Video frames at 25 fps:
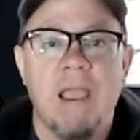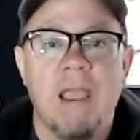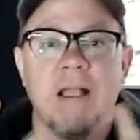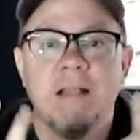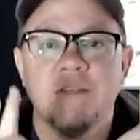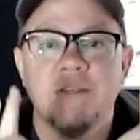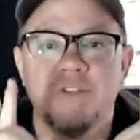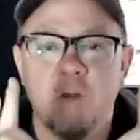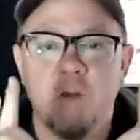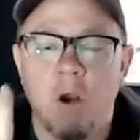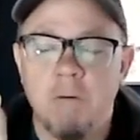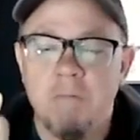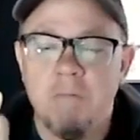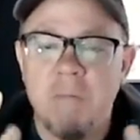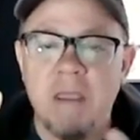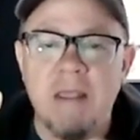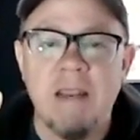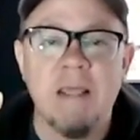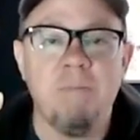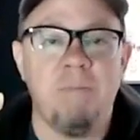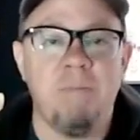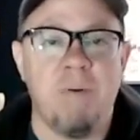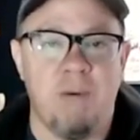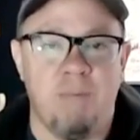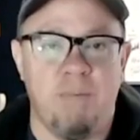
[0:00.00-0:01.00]
Start
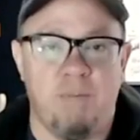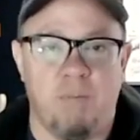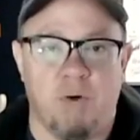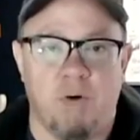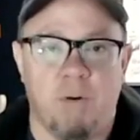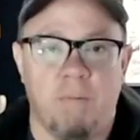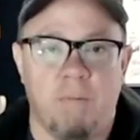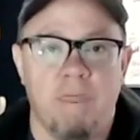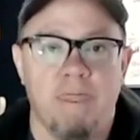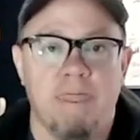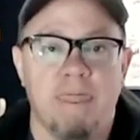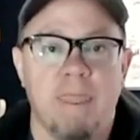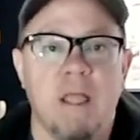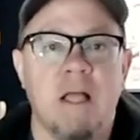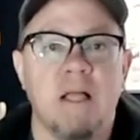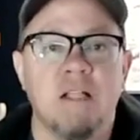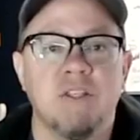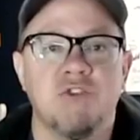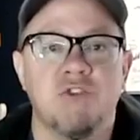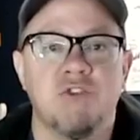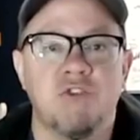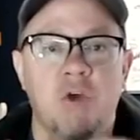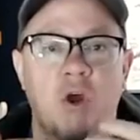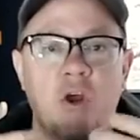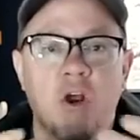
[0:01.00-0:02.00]
meeting people.
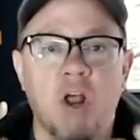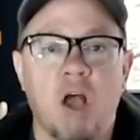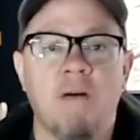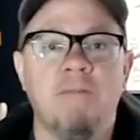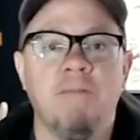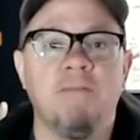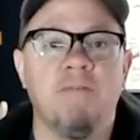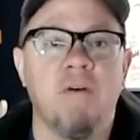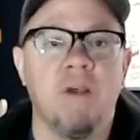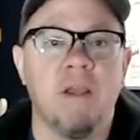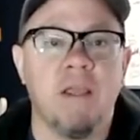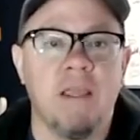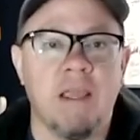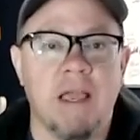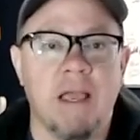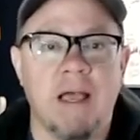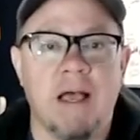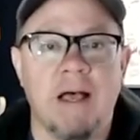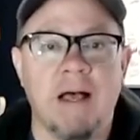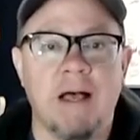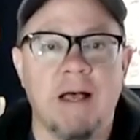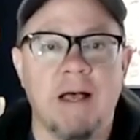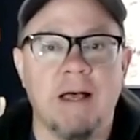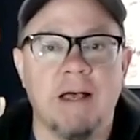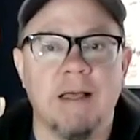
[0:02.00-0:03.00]
Start offering.
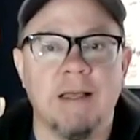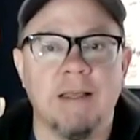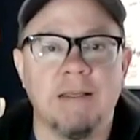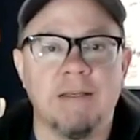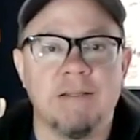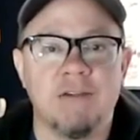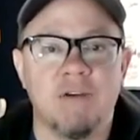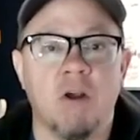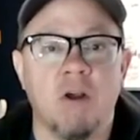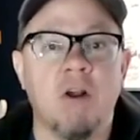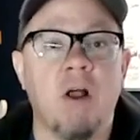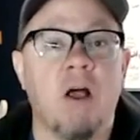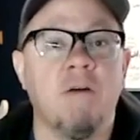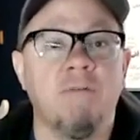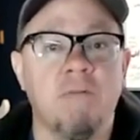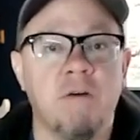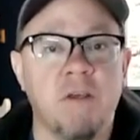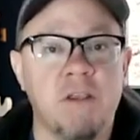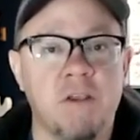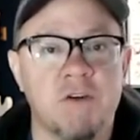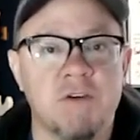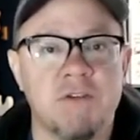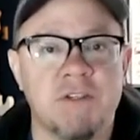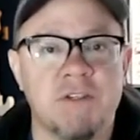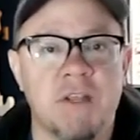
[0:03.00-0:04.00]
Uh, start
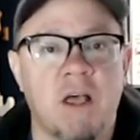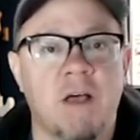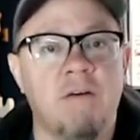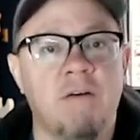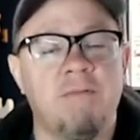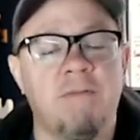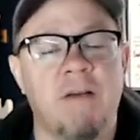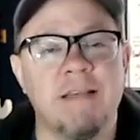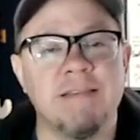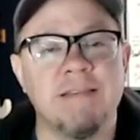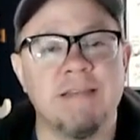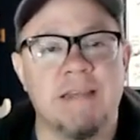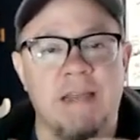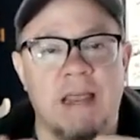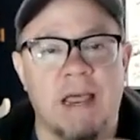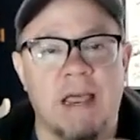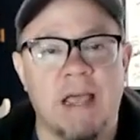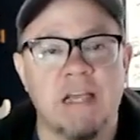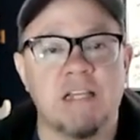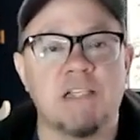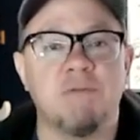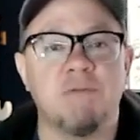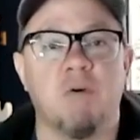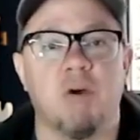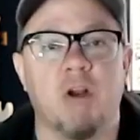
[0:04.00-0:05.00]
offering yourself as an
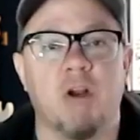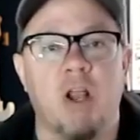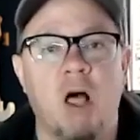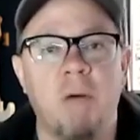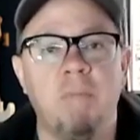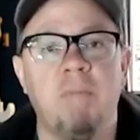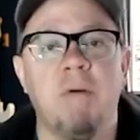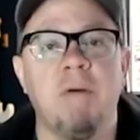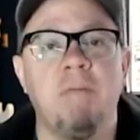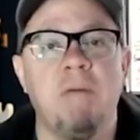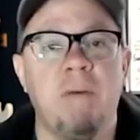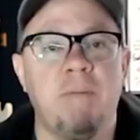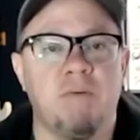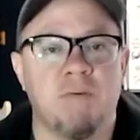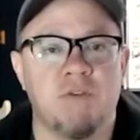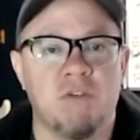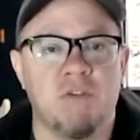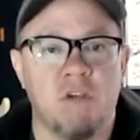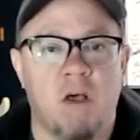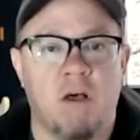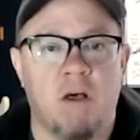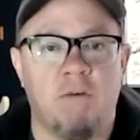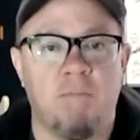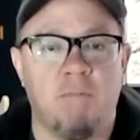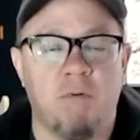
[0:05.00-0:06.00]
expert, helping people
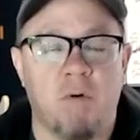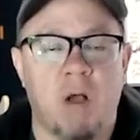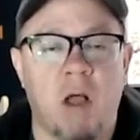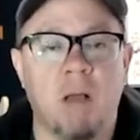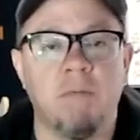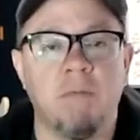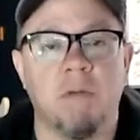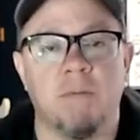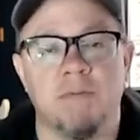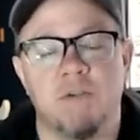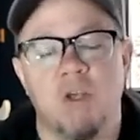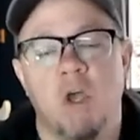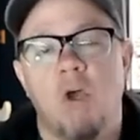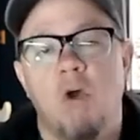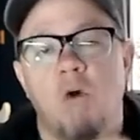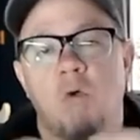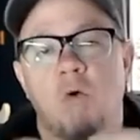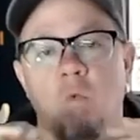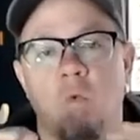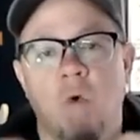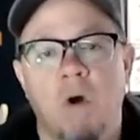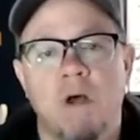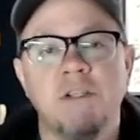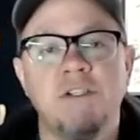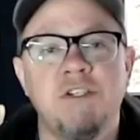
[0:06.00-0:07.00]
solve problems.
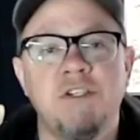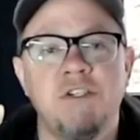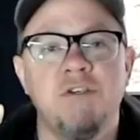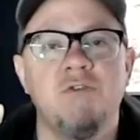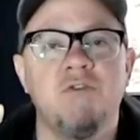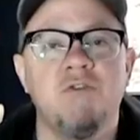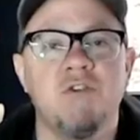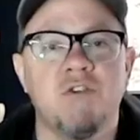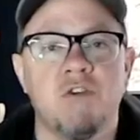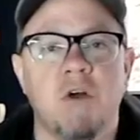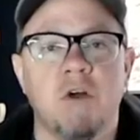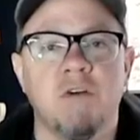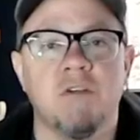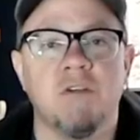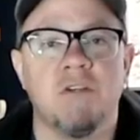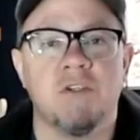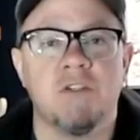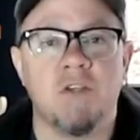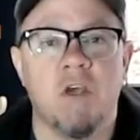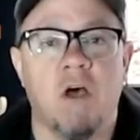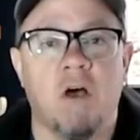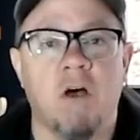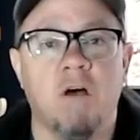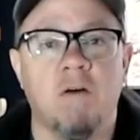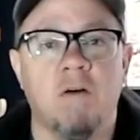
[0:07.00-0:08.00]
Once you start to
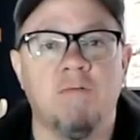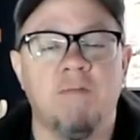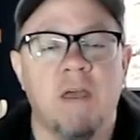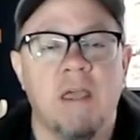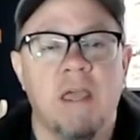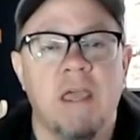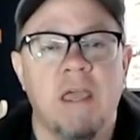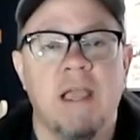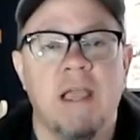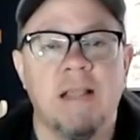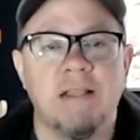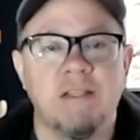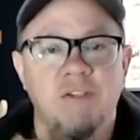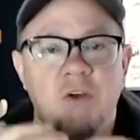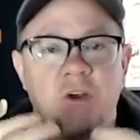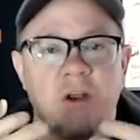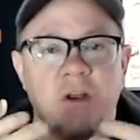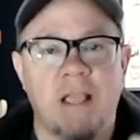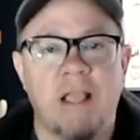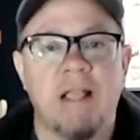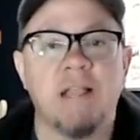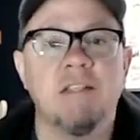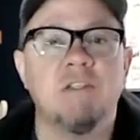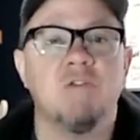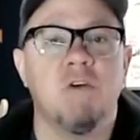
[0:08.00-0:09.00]
solve and start
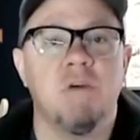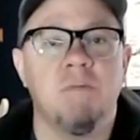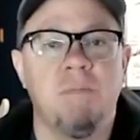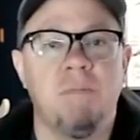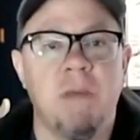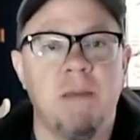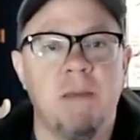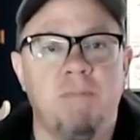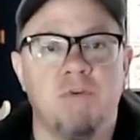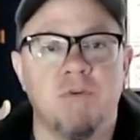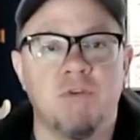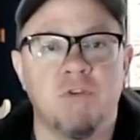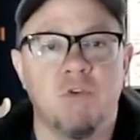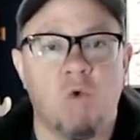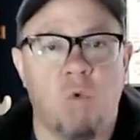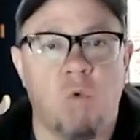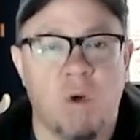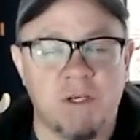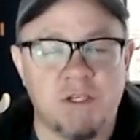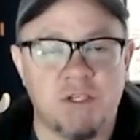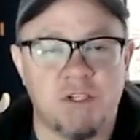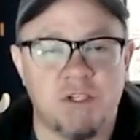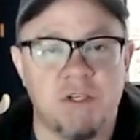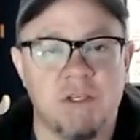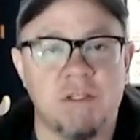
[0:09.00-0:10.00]
answering people's
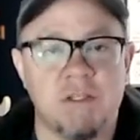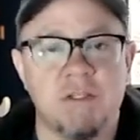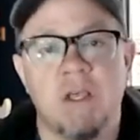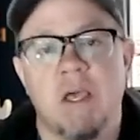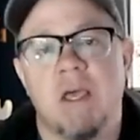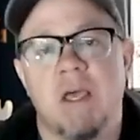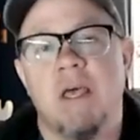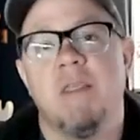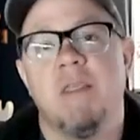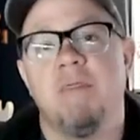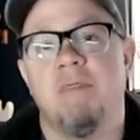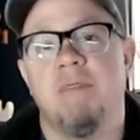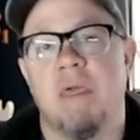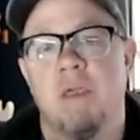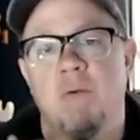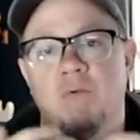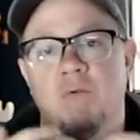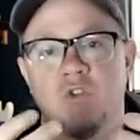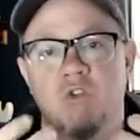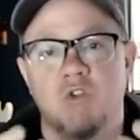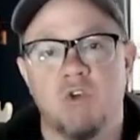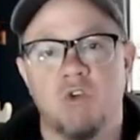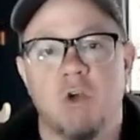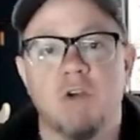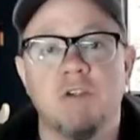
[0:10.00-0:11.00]
questions, they will
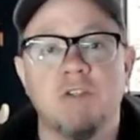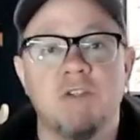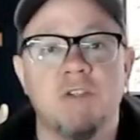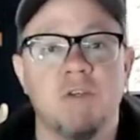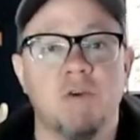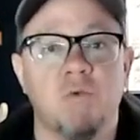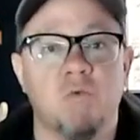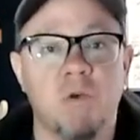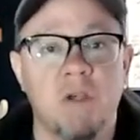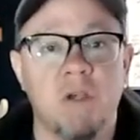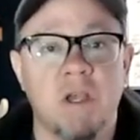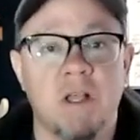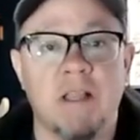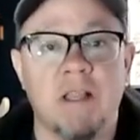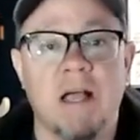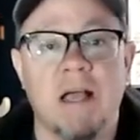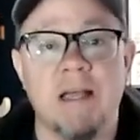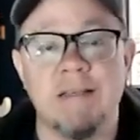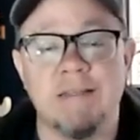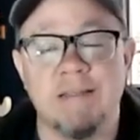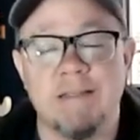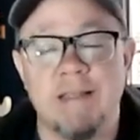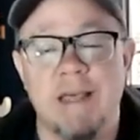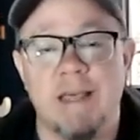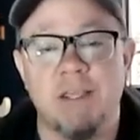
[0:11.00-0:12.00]
start to
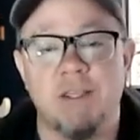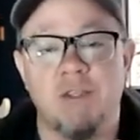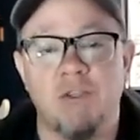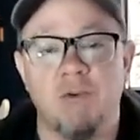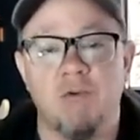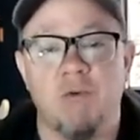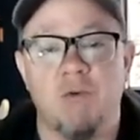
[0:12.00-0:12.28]
realize that you